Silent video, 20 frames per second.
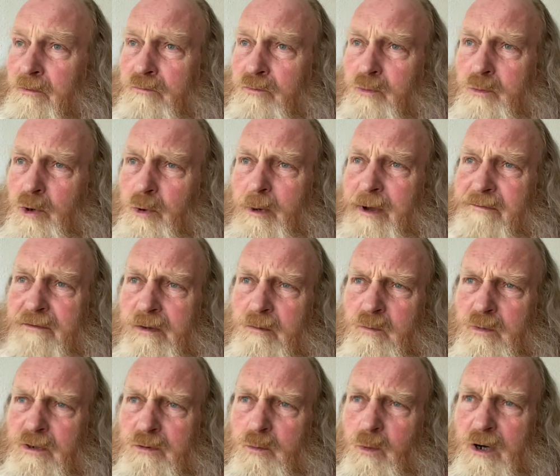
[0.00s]

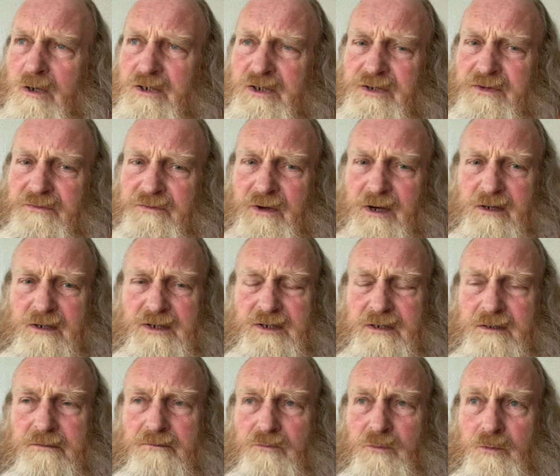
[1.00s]
Whoever it was, the first
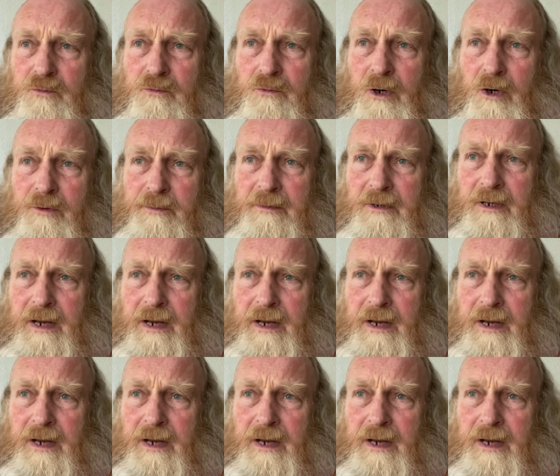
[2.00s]
Roman